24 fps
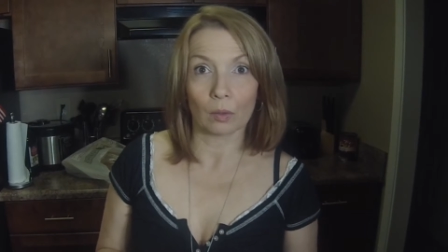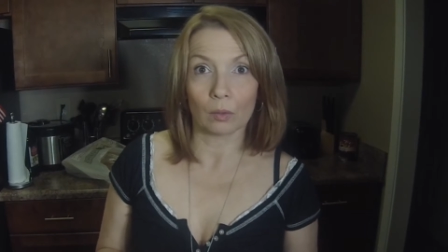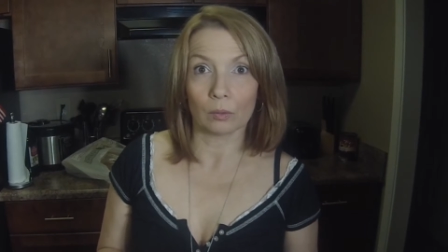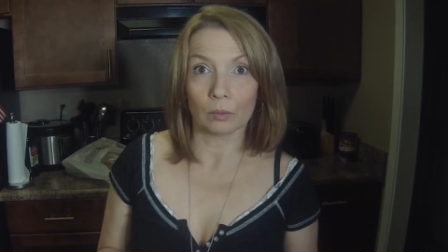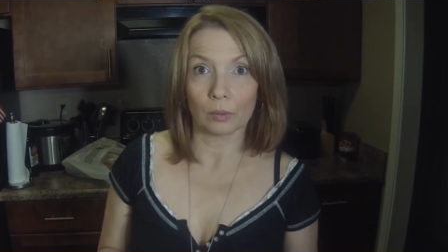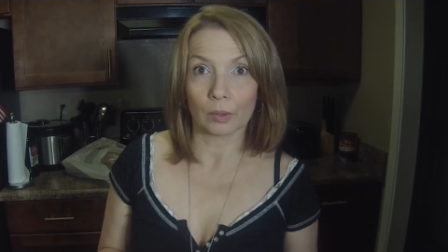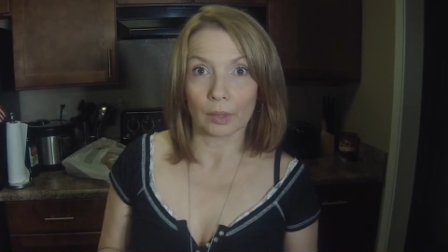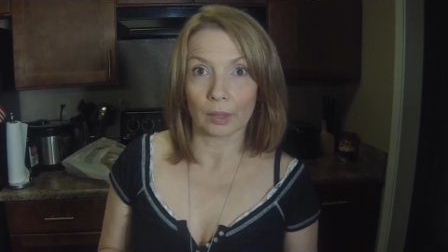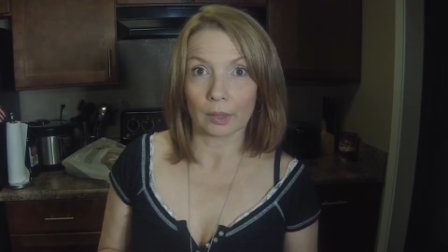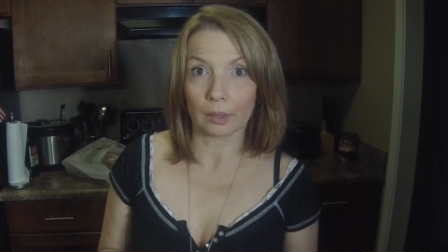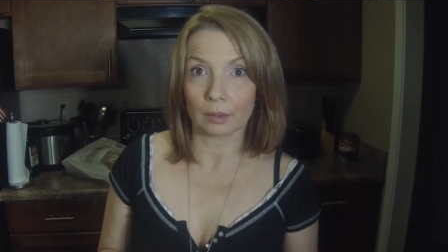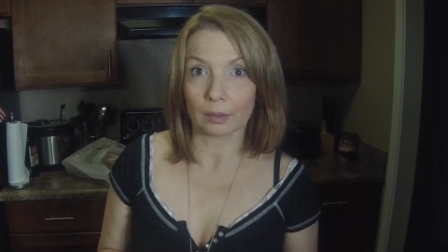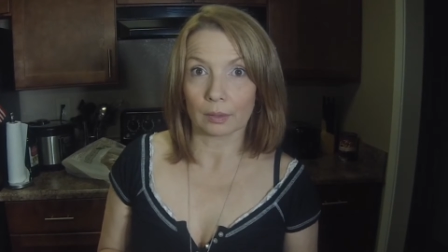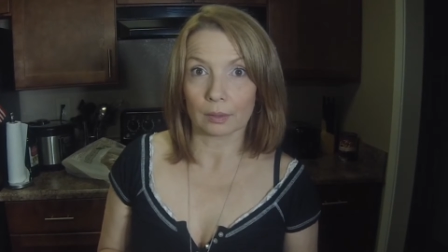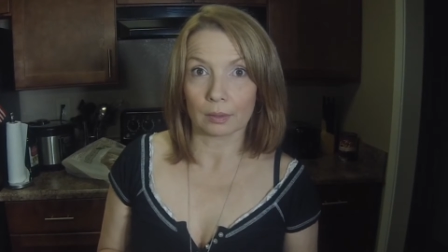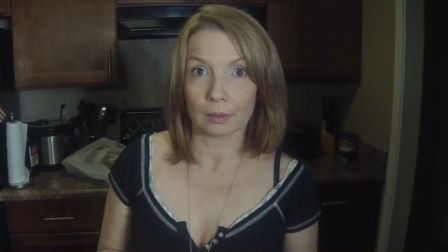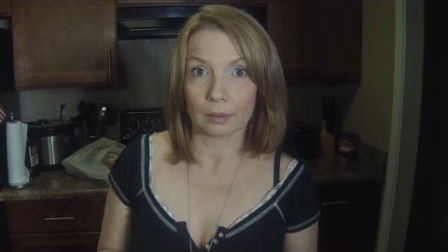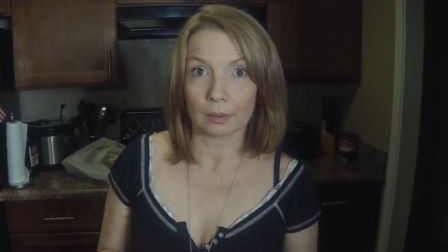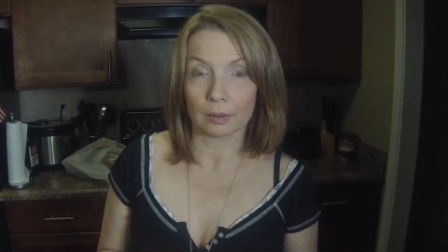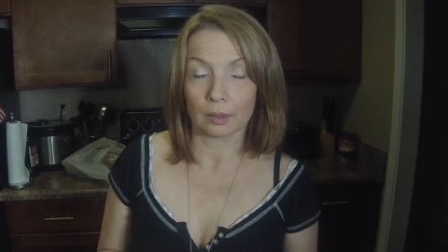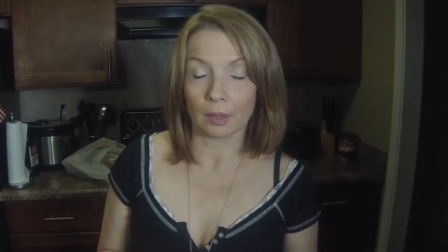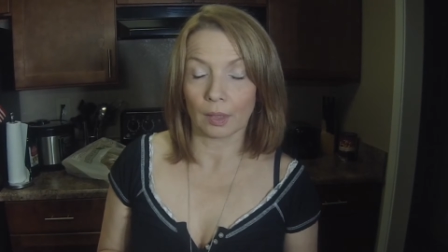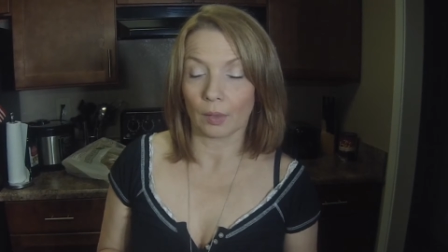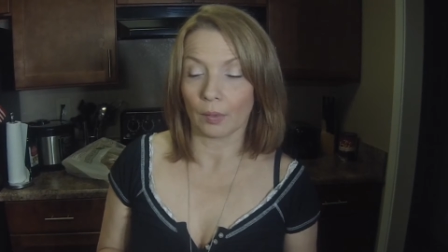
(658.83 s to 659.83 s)

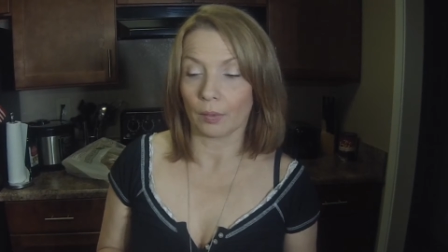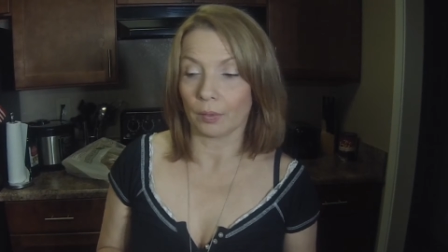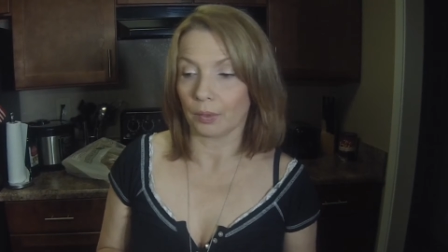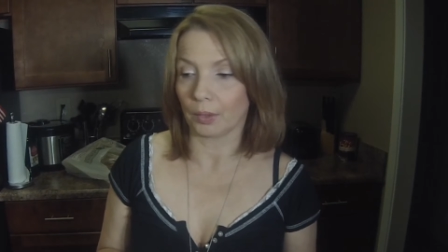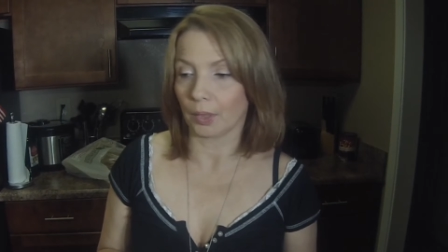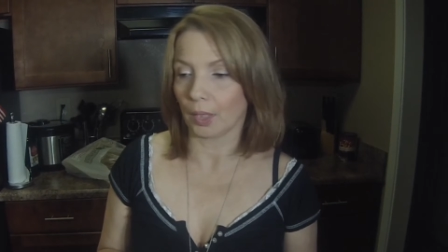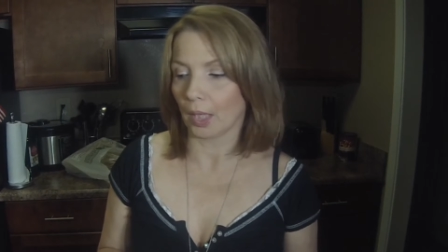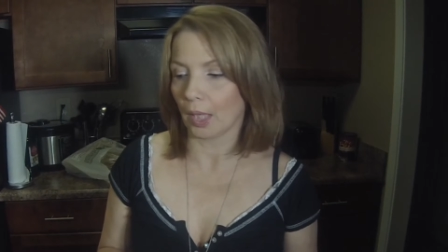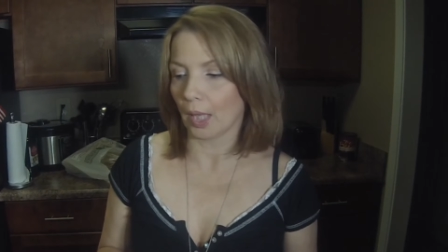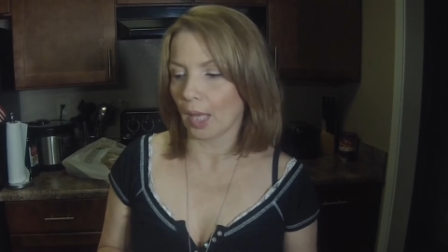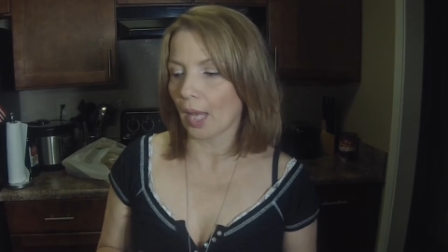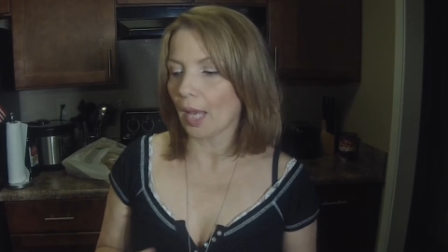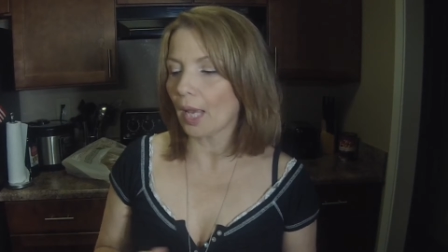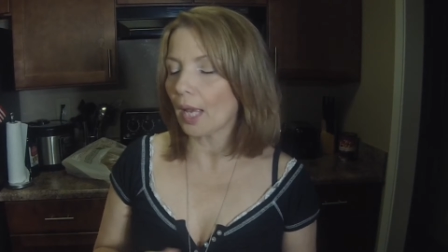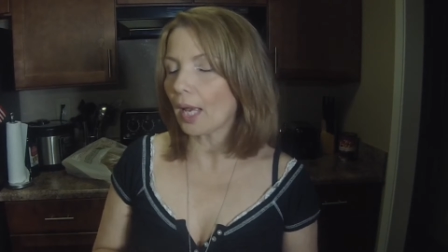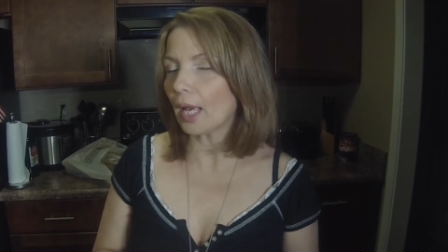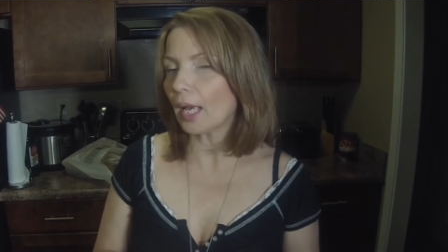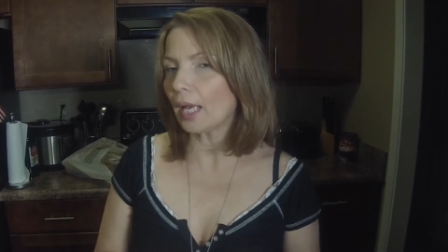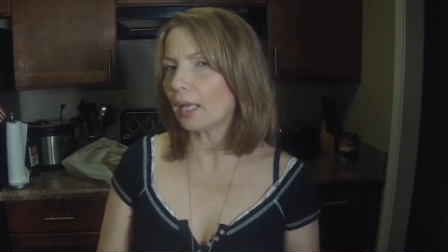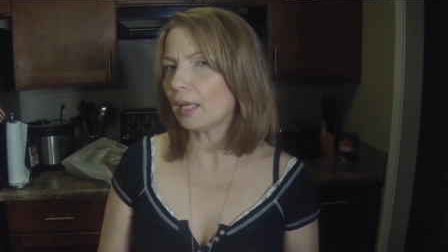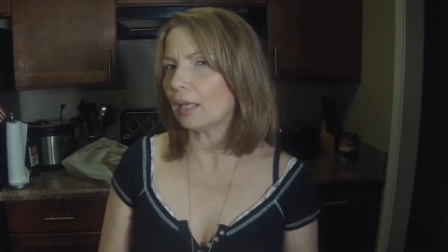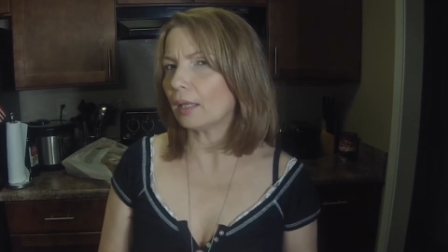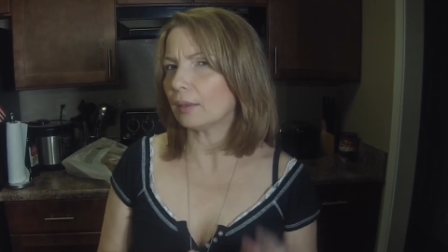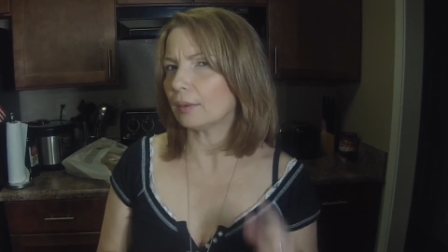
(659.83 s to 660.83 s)
cookies the other
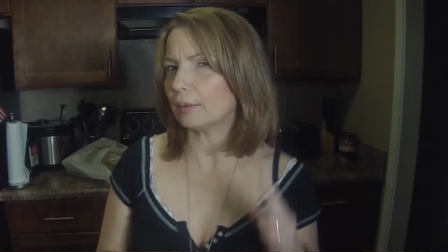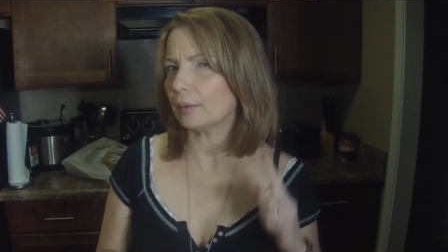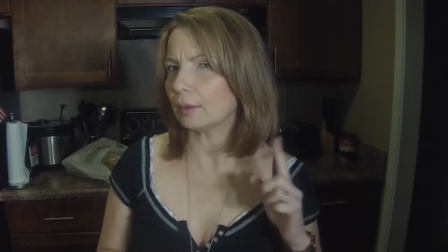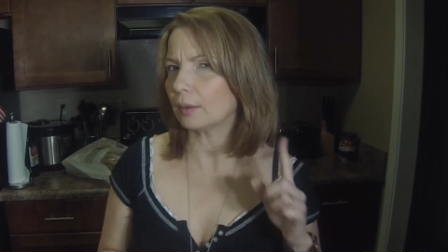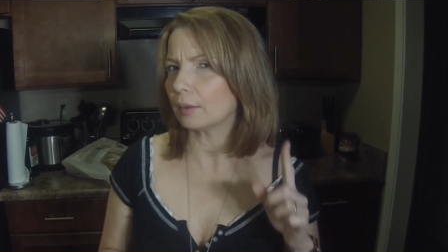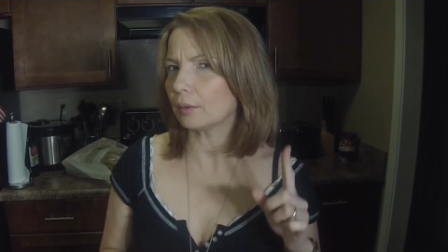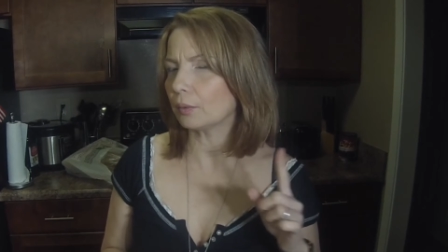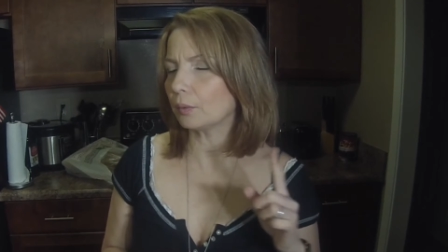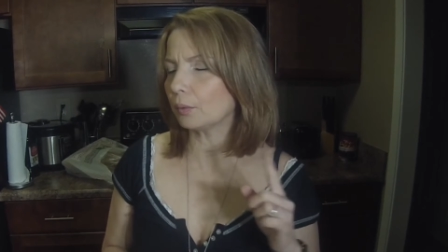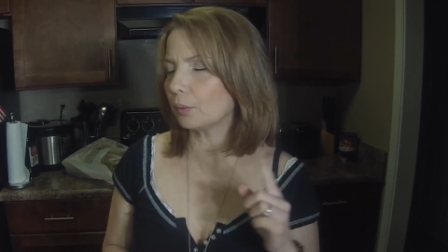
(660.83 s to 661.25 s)
day. I think